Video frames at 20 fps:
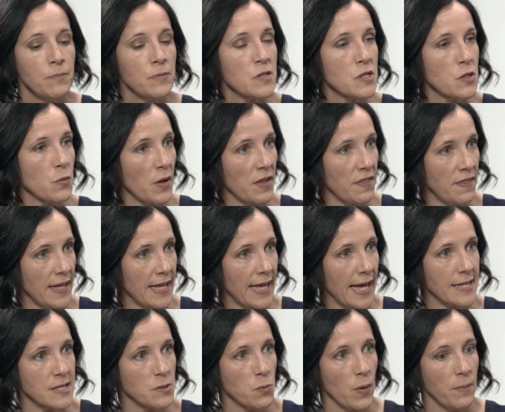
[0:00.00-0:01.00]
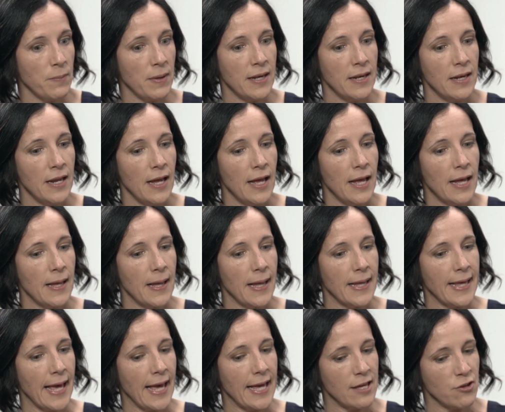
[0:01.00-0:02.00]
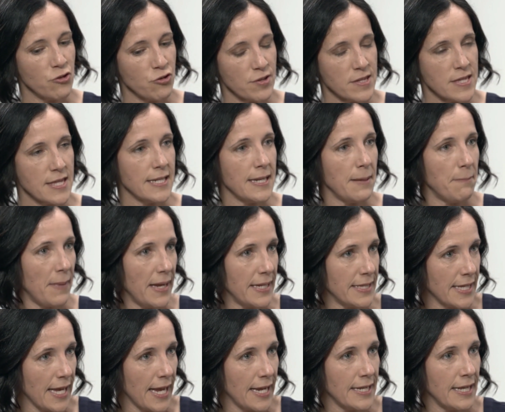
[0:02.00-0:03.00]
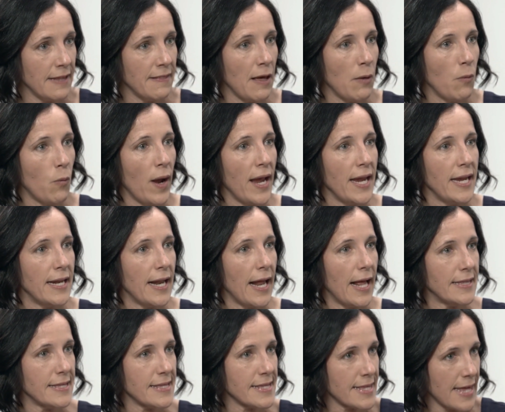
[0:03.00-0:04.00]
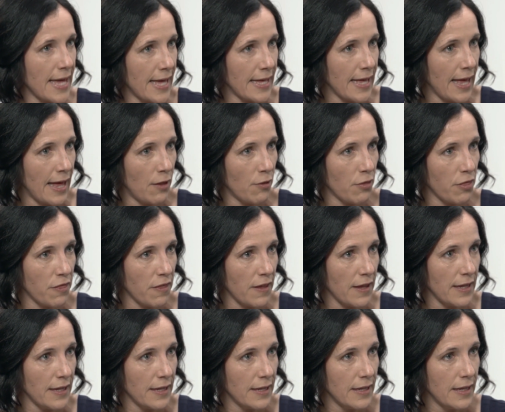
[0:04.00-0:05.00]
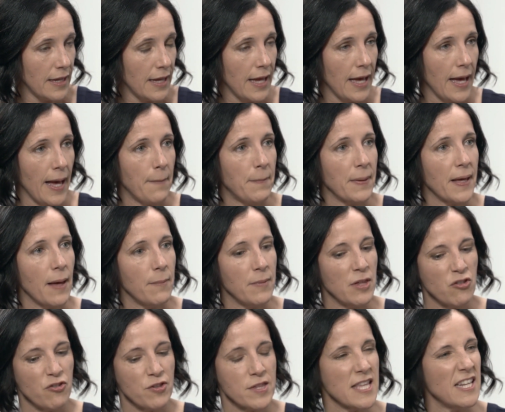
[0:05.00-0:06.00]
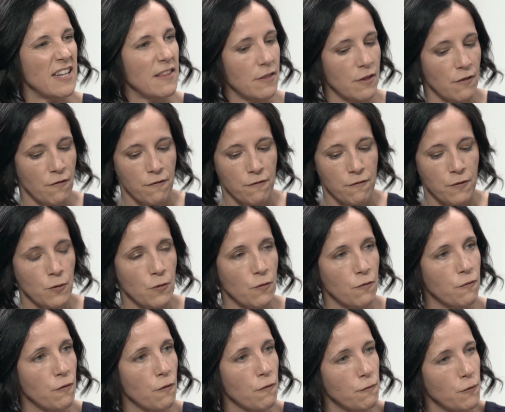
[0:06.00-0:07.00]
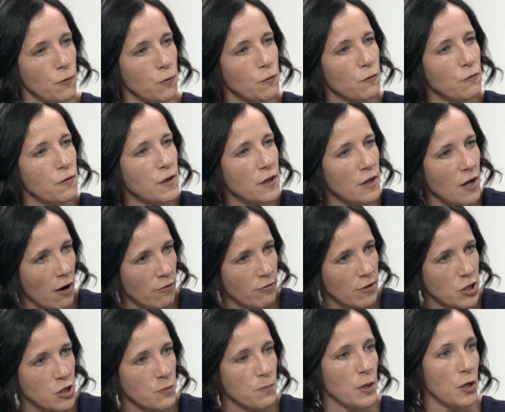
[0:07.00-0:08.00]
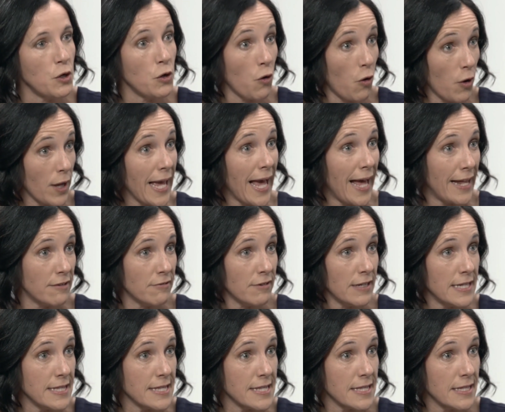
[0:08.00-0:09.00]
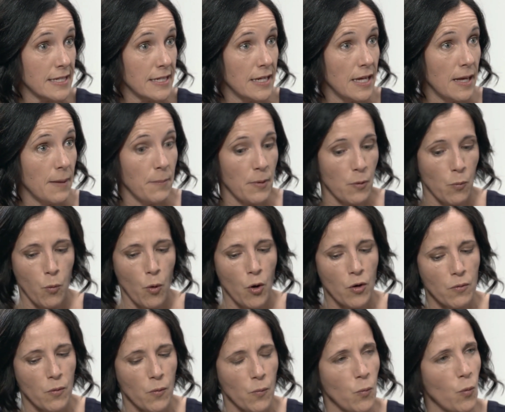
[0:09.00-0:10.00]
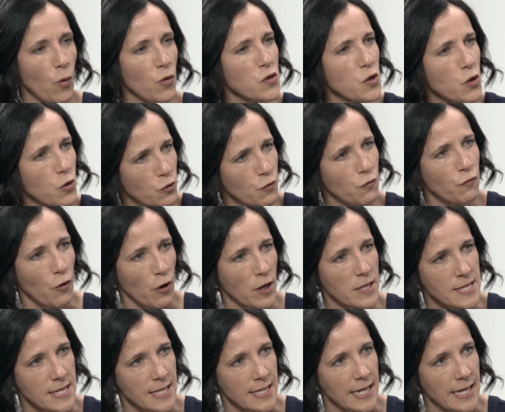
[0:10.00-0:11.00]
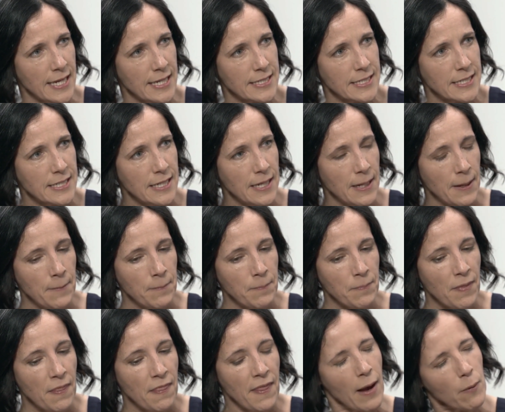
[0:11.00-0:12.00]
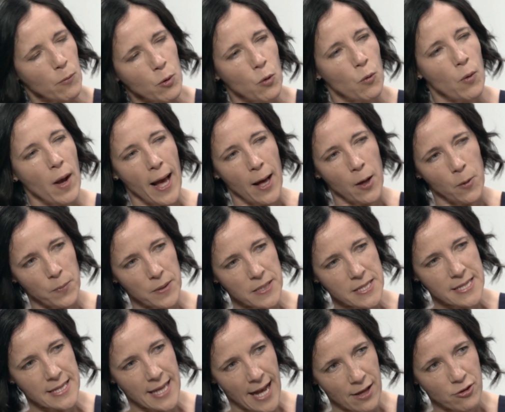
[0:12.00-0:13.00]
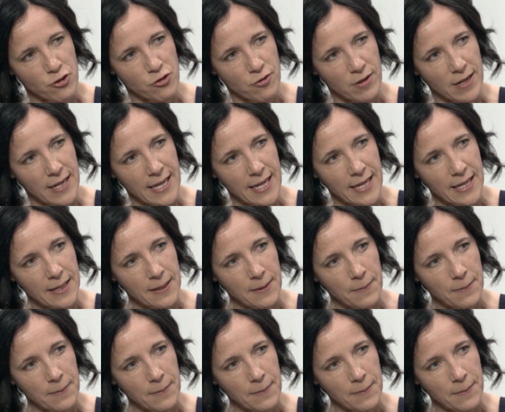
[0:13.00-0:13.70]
So I think as women get interested in maintaining their weight and staying healthy, and become interested in the food for nourishment, not calories, but what's good for us in it, that will all help us naturally